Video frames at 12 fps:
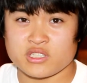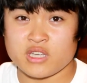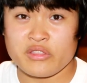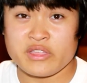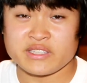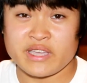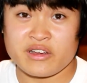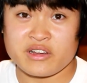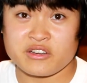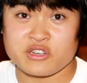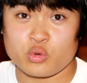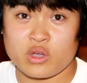All these
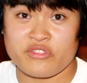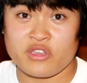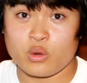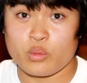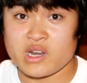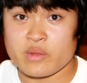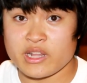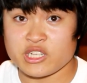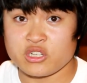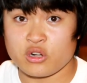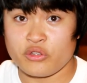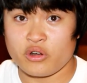characters who I feel are
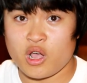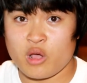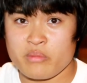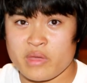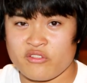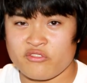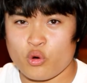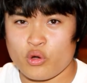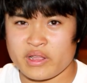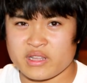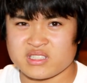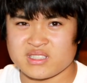one-dimensional, they're all
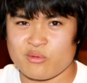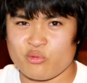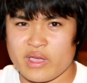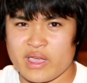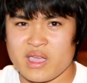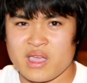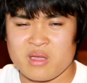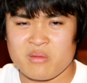metaphoric in some way.